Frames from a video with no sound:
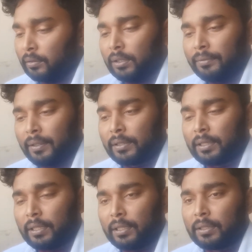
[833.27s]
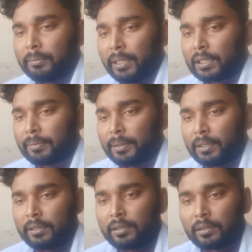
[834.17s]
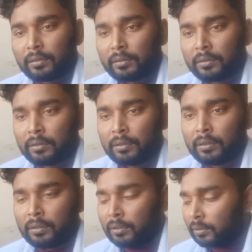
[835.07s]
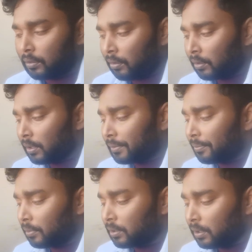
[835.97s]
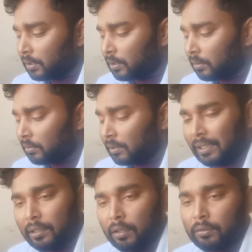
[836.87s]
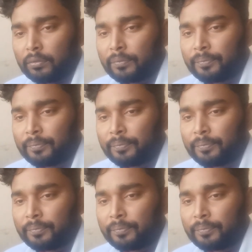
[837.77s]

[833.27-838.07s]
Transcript: if I say my experience, the longest process till now